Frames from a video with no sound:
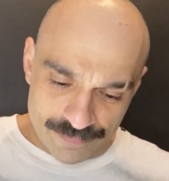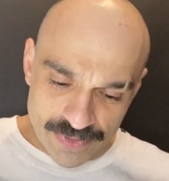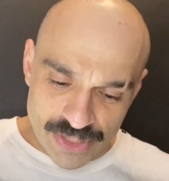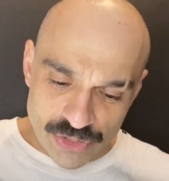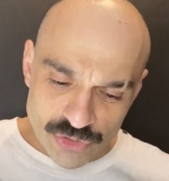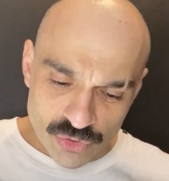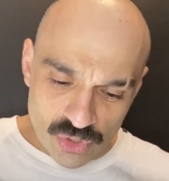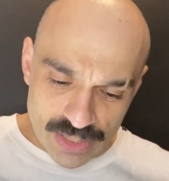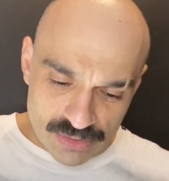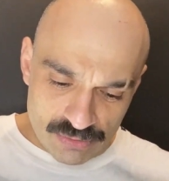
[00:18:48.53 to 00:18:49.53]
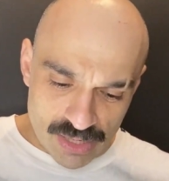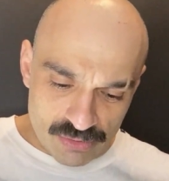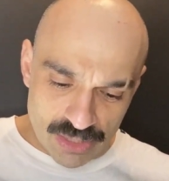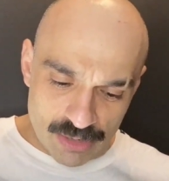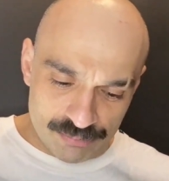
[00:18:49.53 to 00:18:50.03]
He used to collect
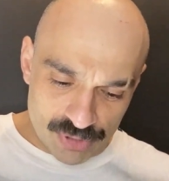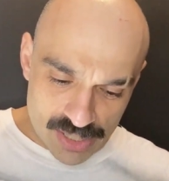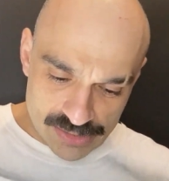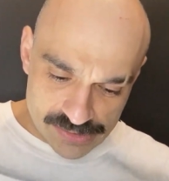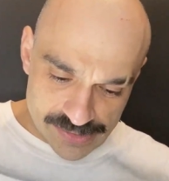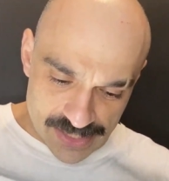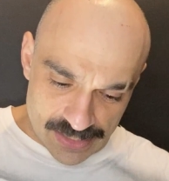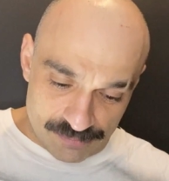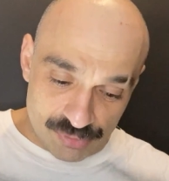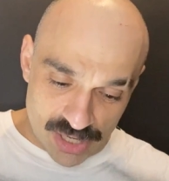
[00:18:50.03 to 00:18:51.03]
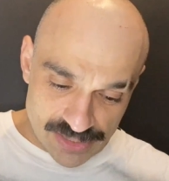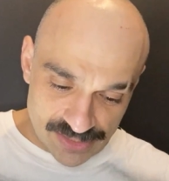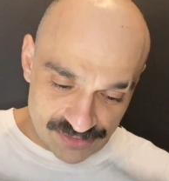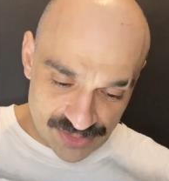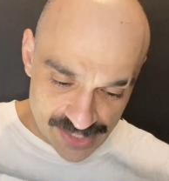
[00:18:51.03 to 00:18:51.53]
Coca-Cola
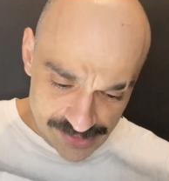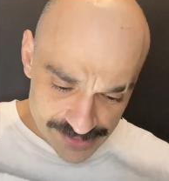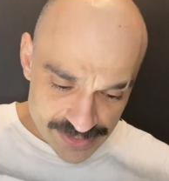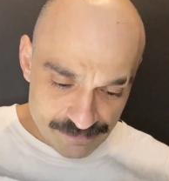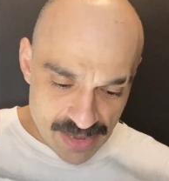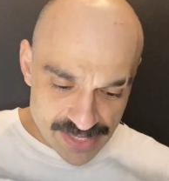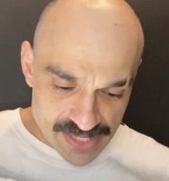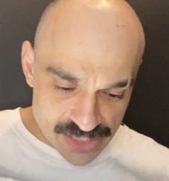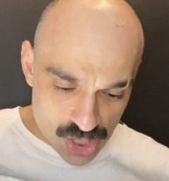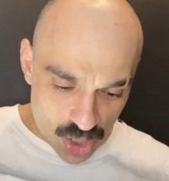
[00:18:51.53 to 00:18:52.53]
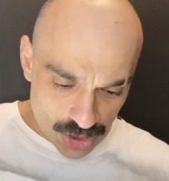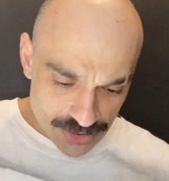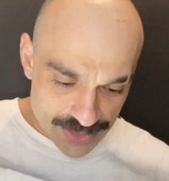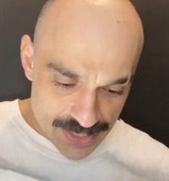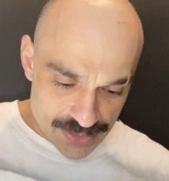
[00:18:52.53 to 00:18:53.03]
branded things, making
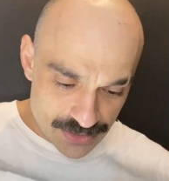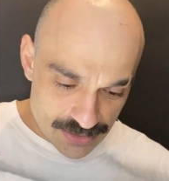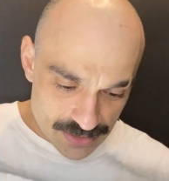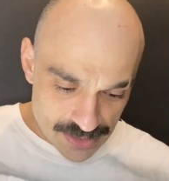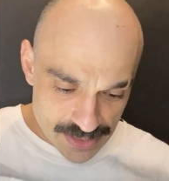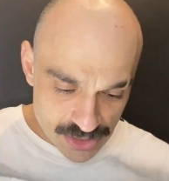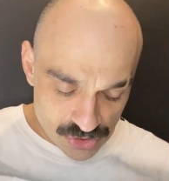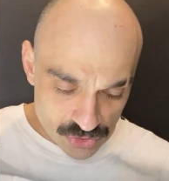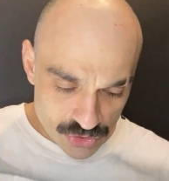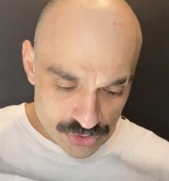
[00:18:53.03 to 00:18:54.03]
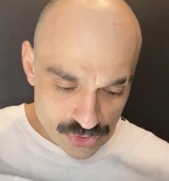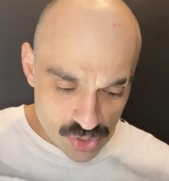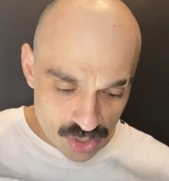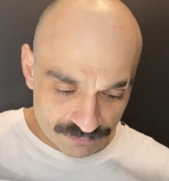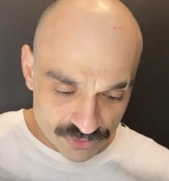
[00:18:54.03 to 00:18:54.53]
cards, and he used to
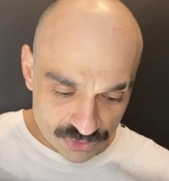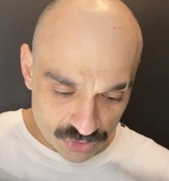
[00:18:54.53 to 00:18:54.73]
love